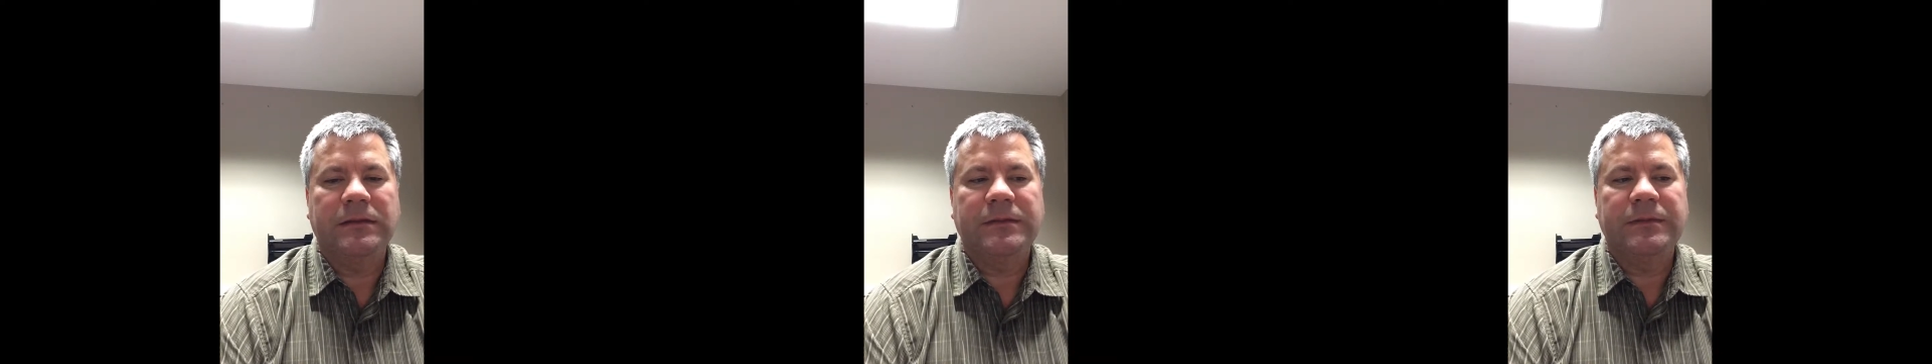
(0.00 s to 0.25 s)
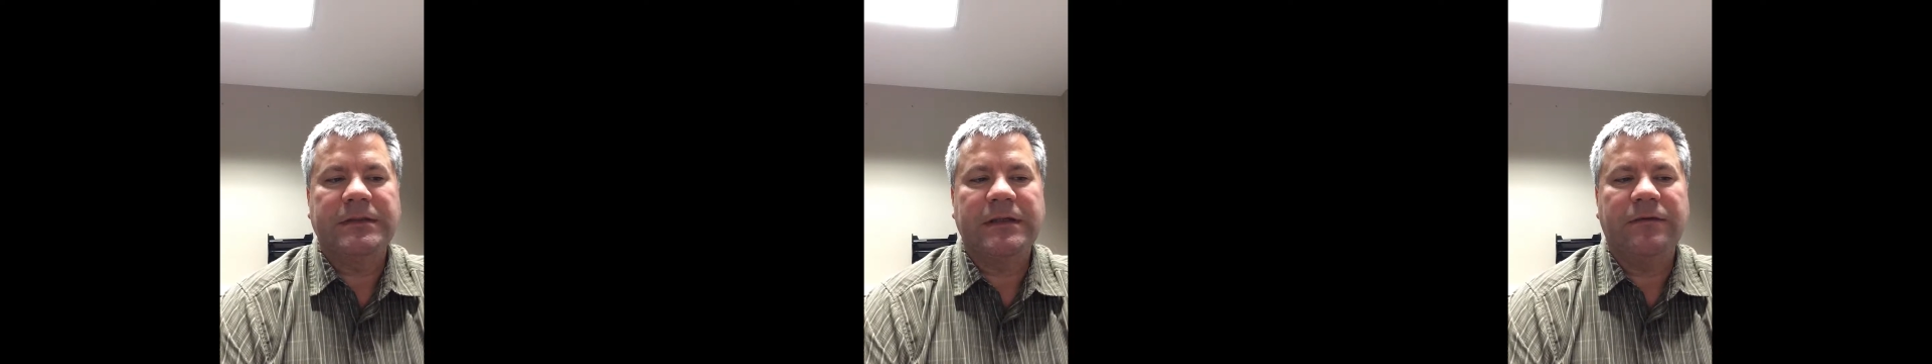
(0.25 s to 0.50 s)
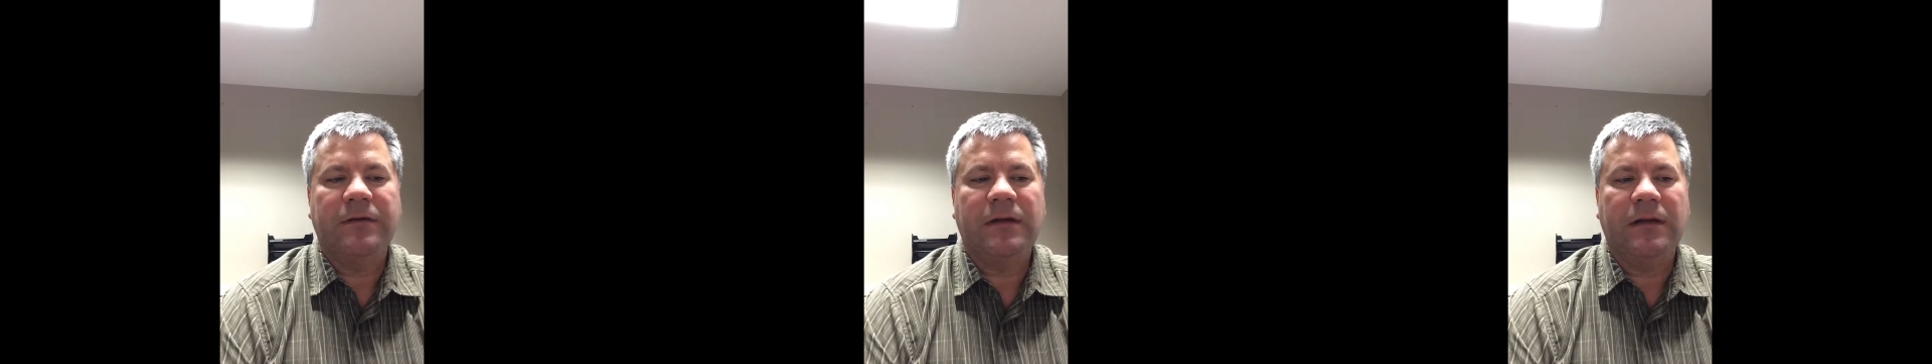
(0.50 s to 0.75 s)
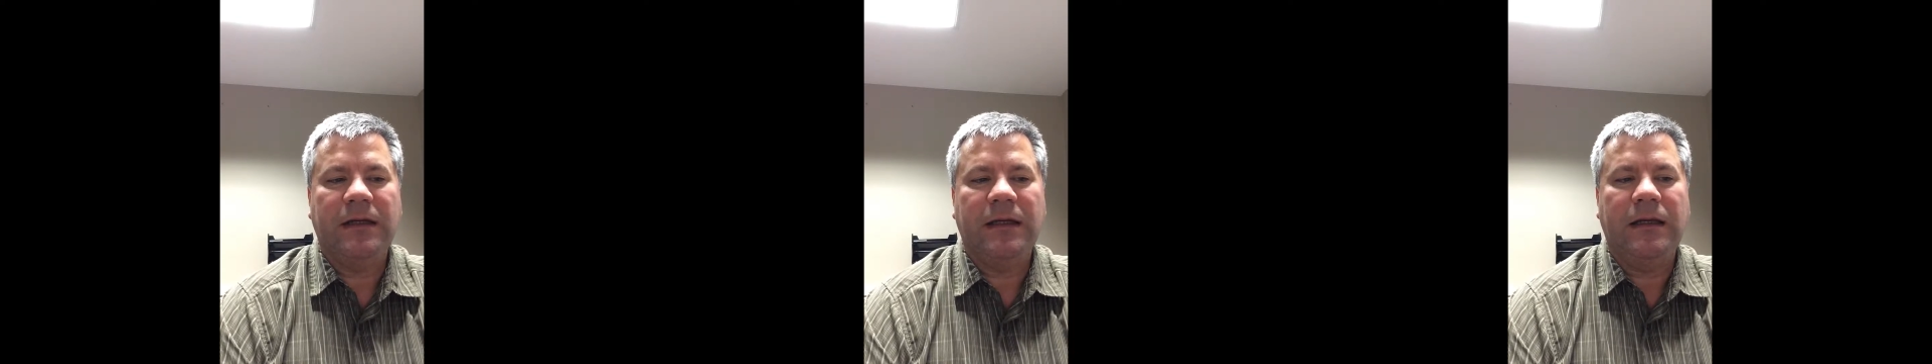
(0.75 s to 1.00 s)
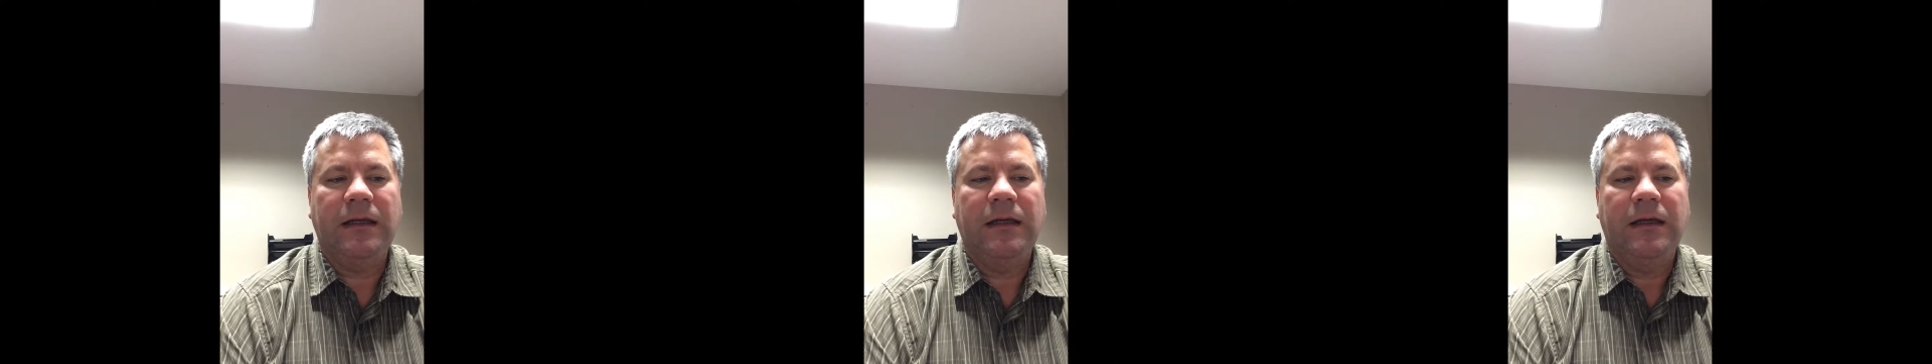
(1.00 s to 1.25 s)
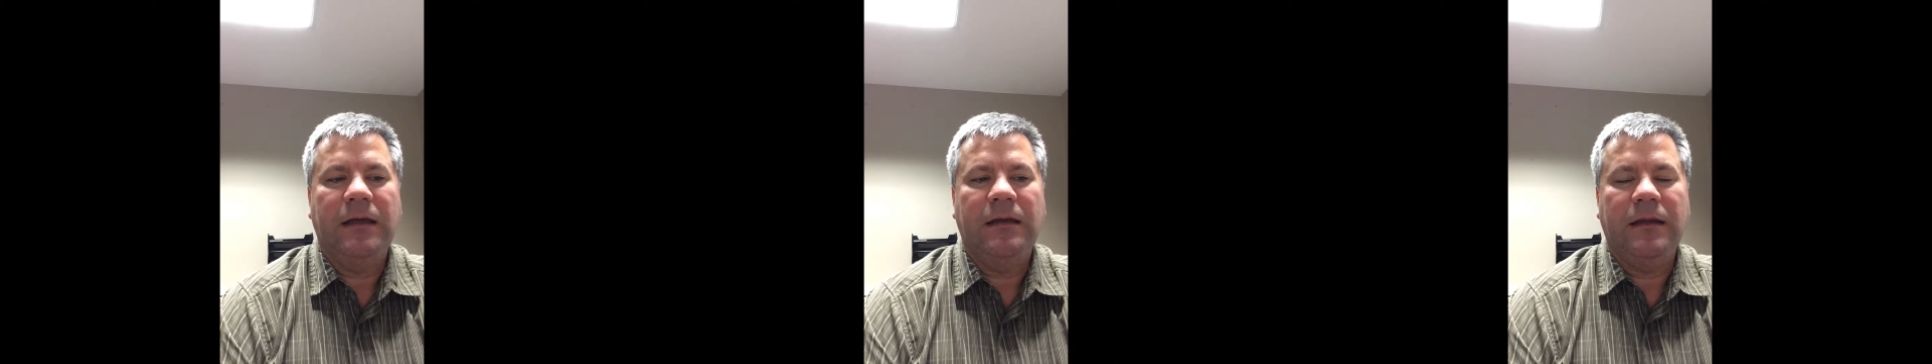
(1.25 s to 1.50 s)
specifically
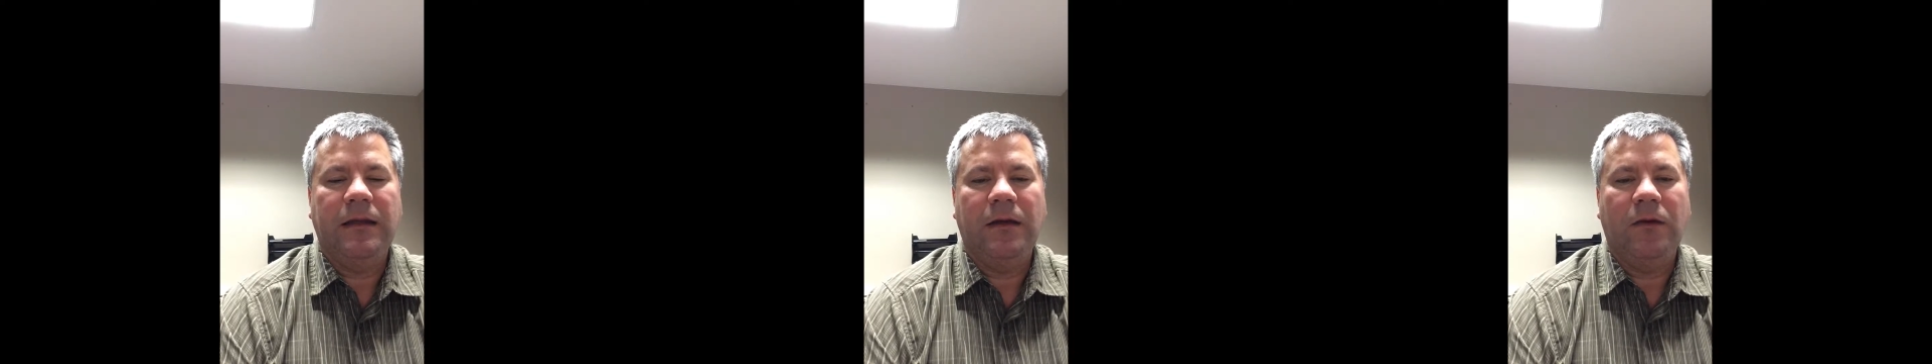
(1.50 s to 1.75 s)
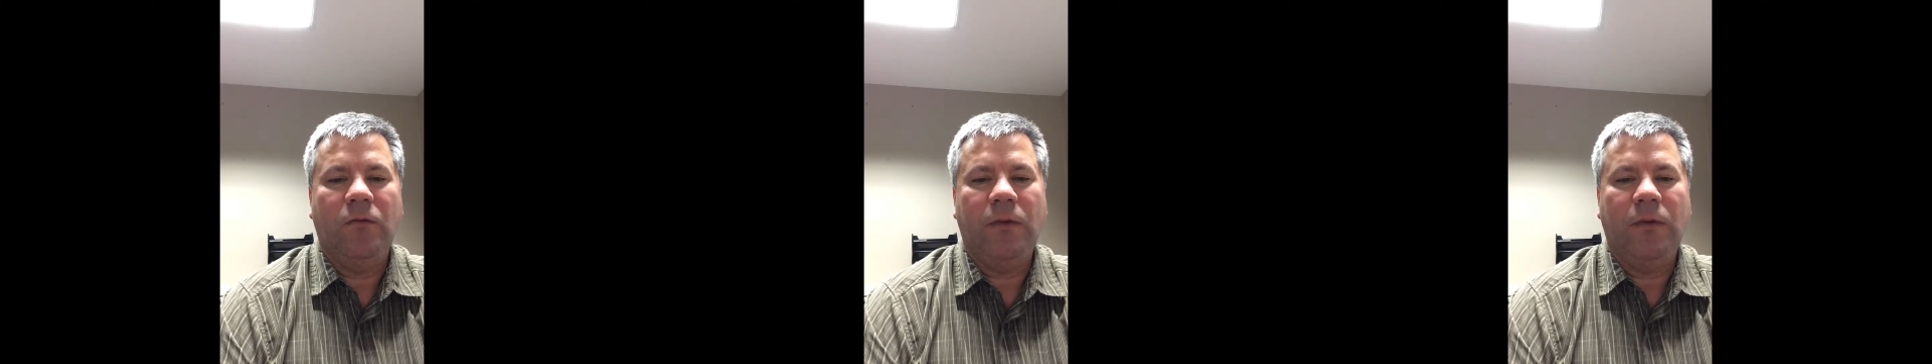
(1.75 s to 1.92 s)
the